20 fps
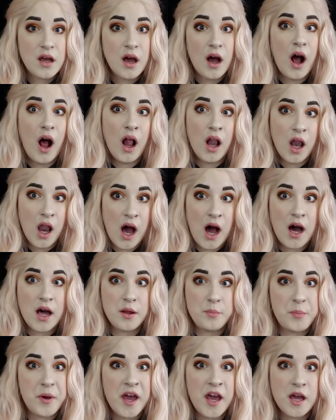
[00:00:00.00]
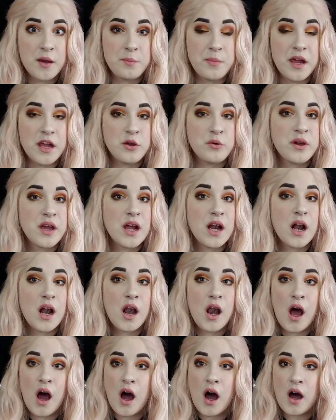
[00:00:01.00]
a lot of pigment. You get a
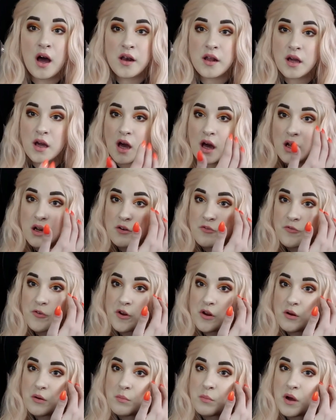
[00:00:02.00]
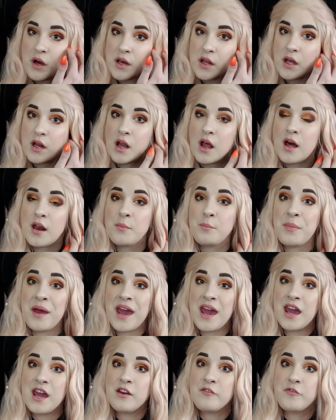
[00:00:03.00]
lot of color for your money, a lot of
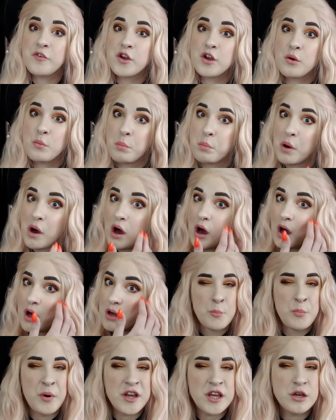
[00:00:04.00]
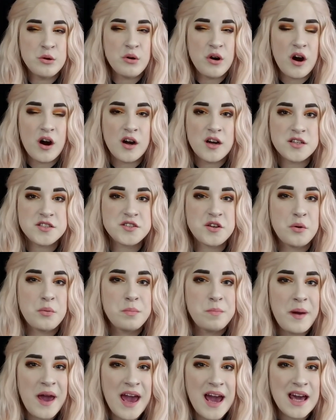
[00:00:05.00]
bang for your buck. But you are also
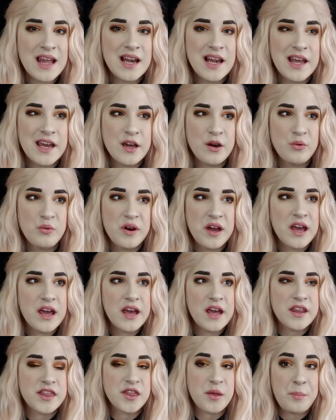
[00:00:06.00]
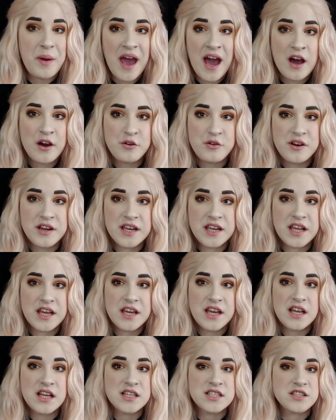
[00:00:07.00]
battling with the
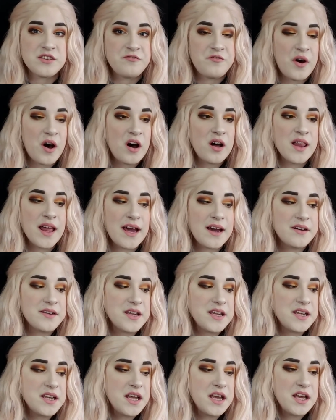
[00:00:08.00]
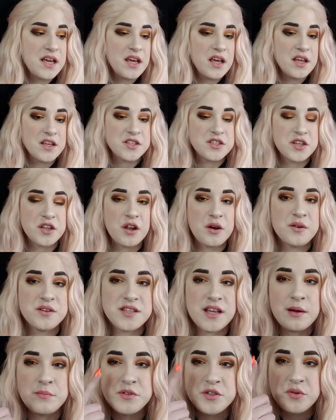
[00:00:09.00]
powderiness, the falloutiness, you know,
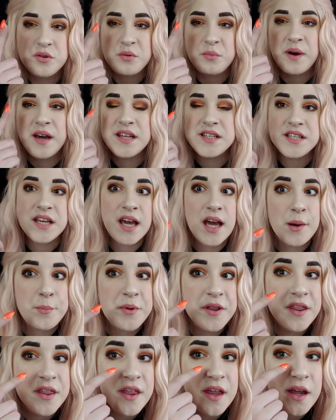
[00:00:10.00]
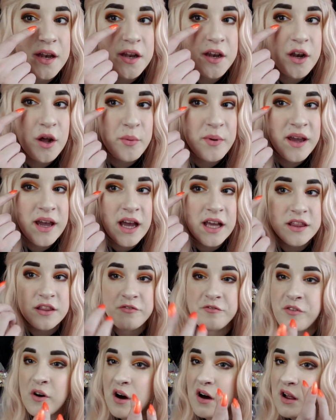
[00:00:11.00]
as I'm doing my tapping thing, you know, we got the
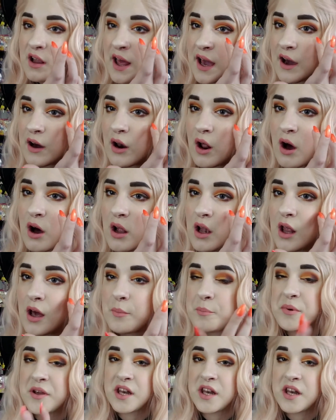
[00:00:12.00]
fallout all up in